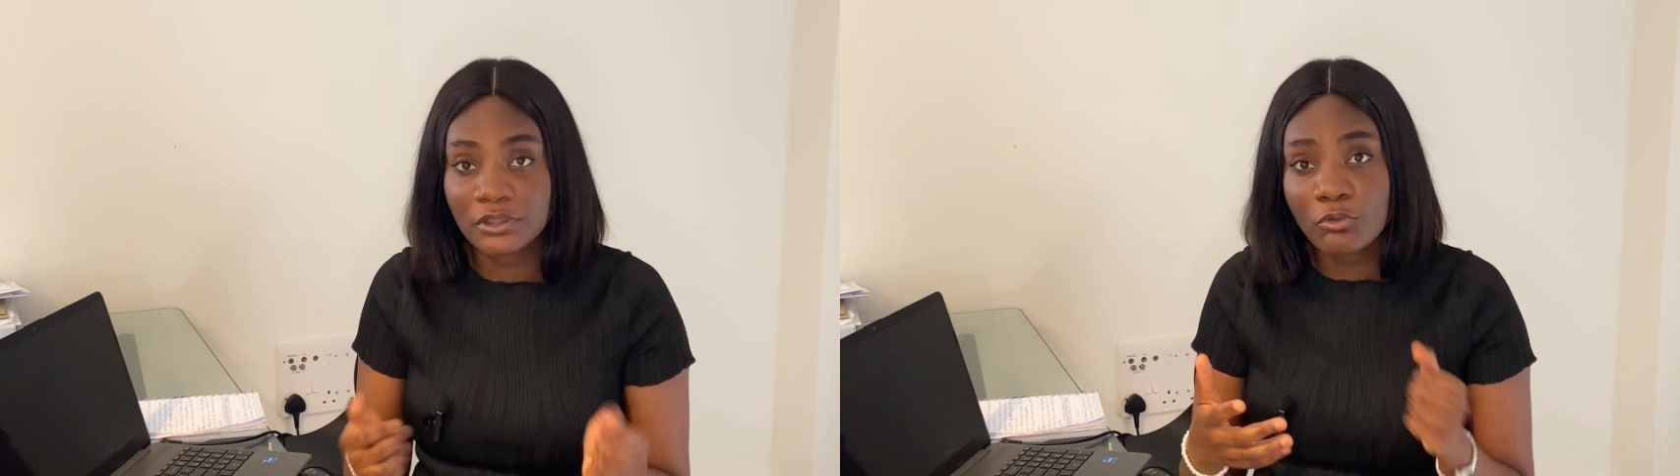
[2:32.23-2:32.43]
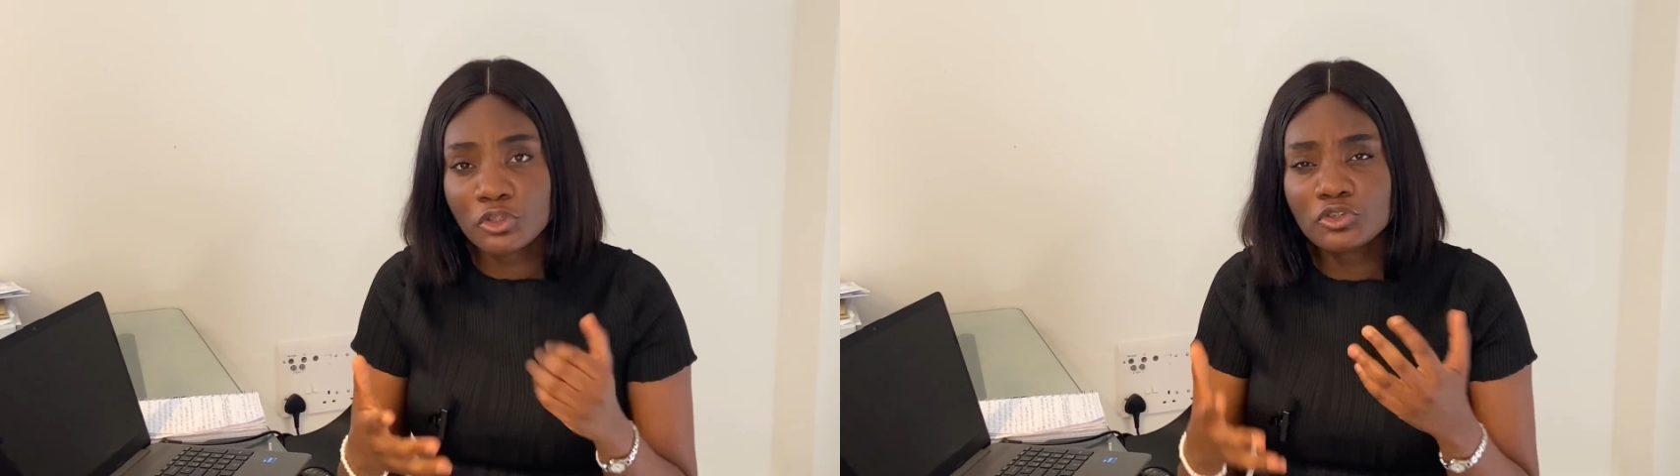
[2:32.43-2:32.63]

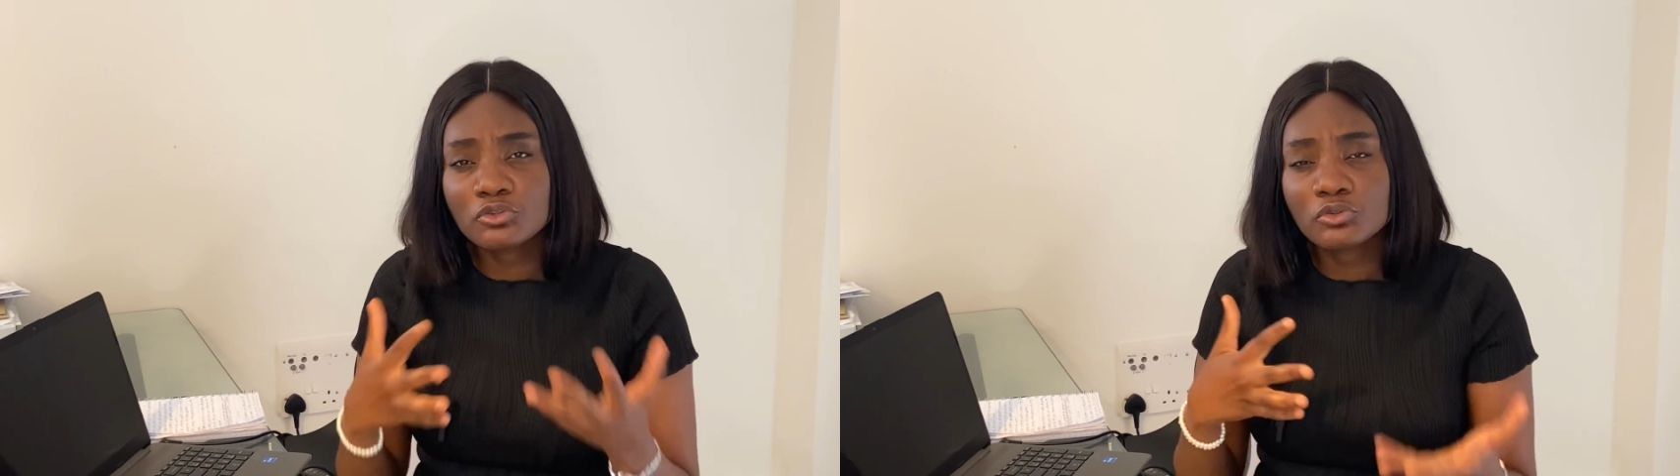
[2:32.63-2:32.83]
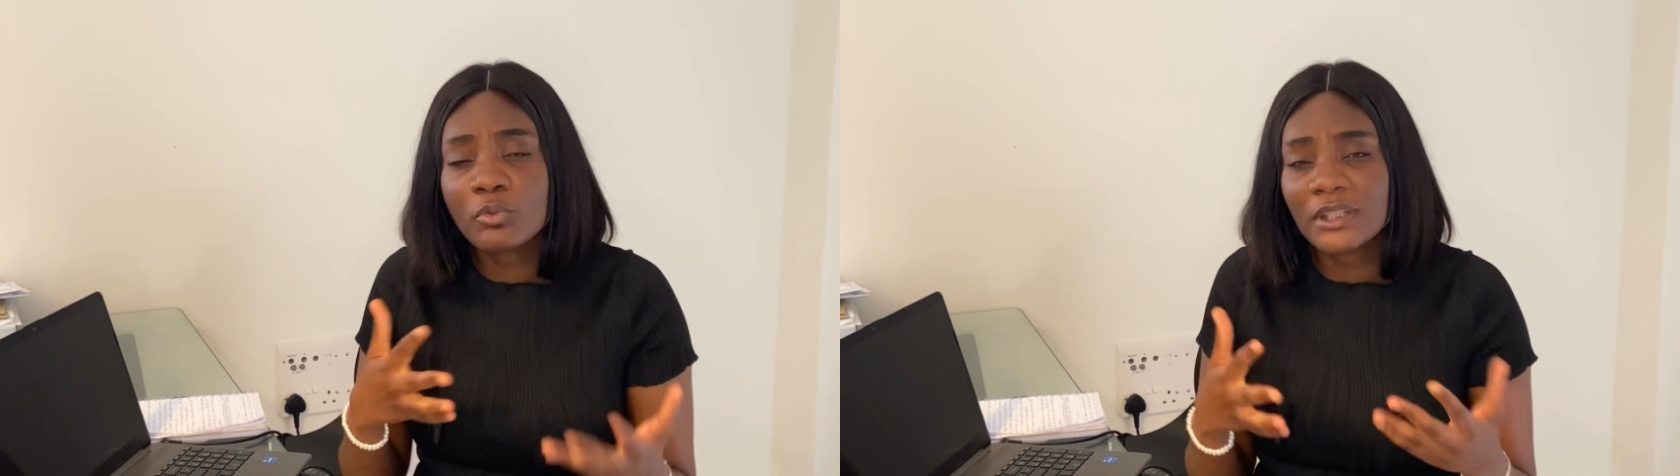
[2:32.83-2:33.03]
They want
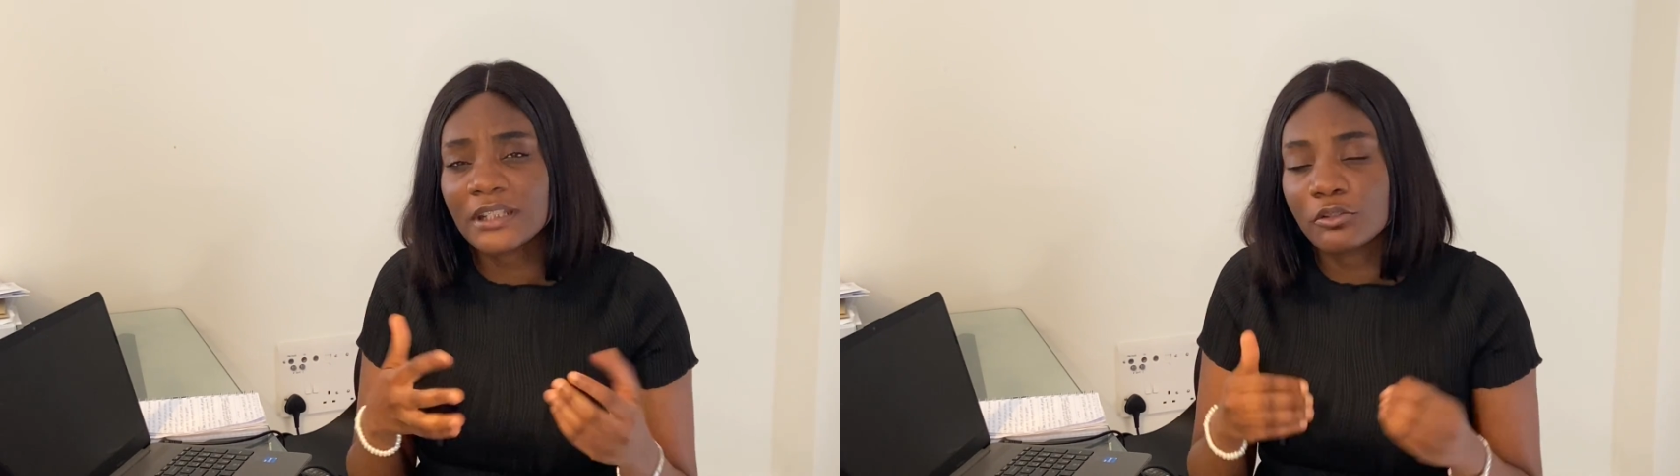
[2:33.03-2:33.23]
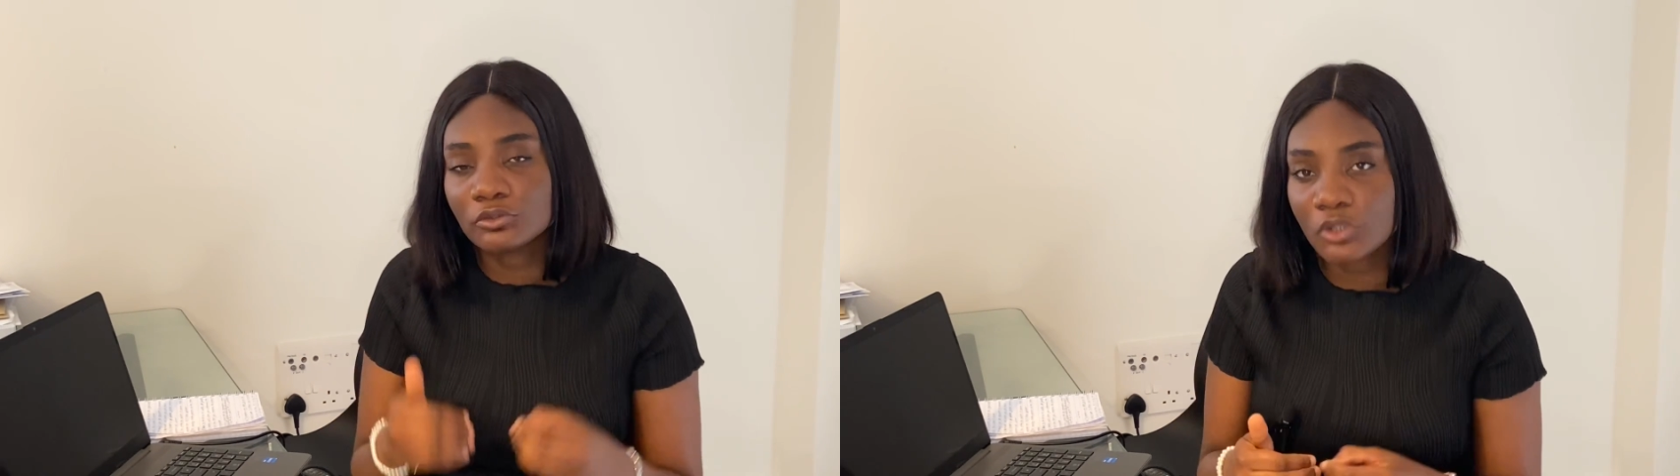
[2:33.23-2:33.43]
to know
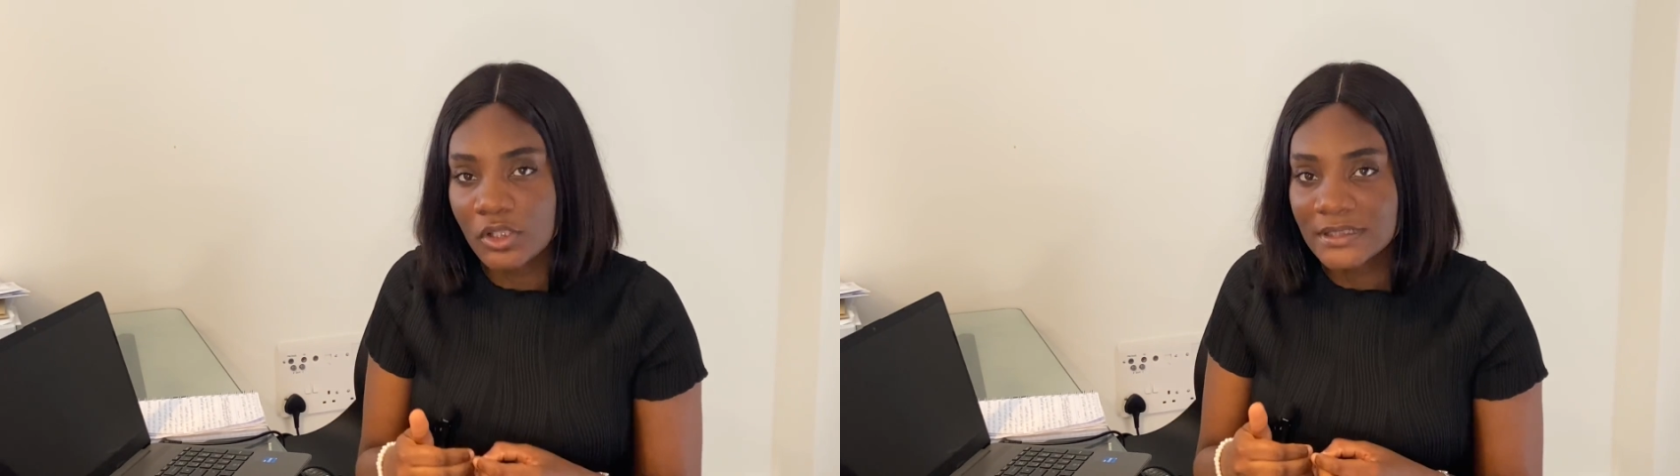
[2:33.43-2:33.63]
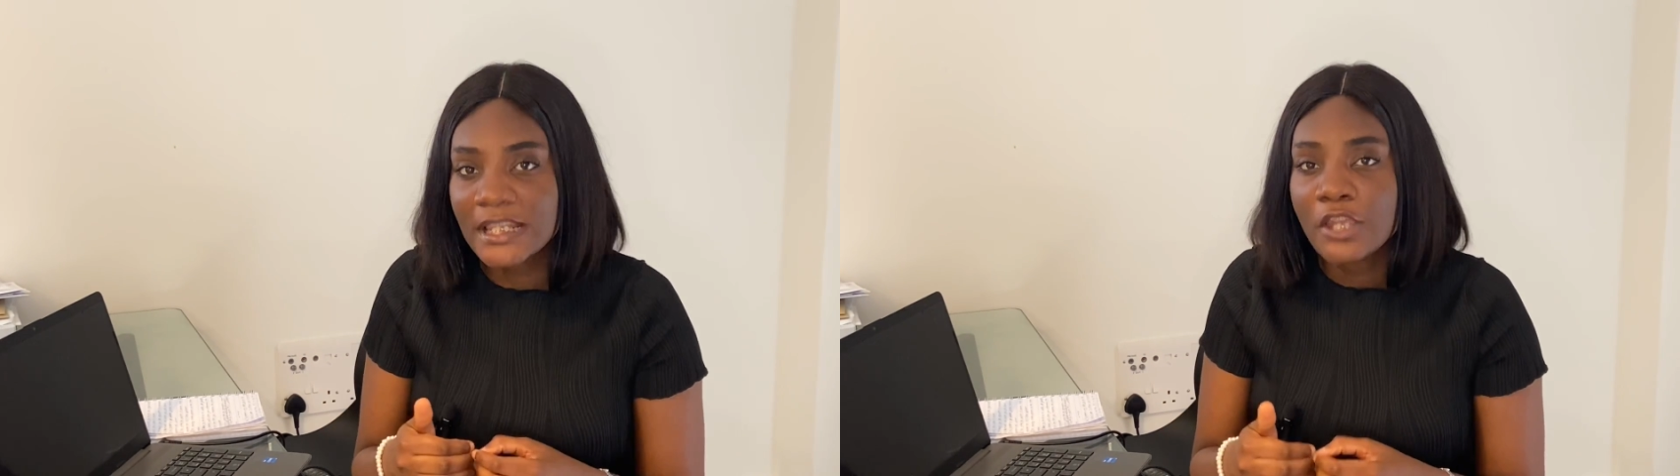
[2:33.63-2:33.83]
whether or
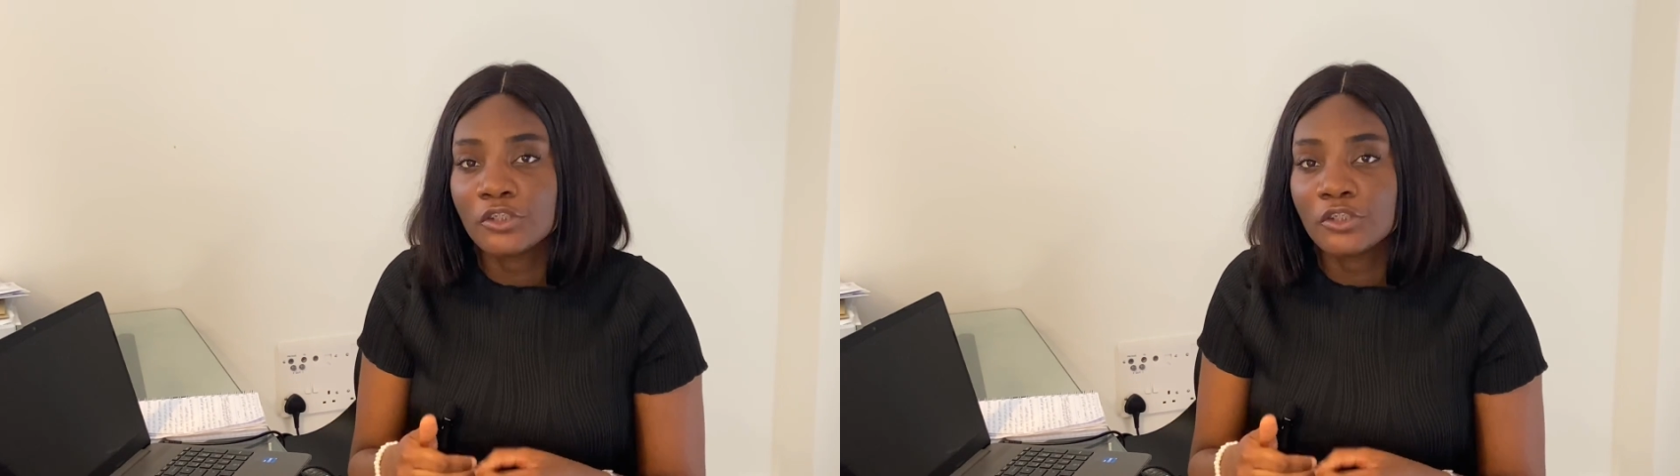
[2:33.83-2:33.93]
not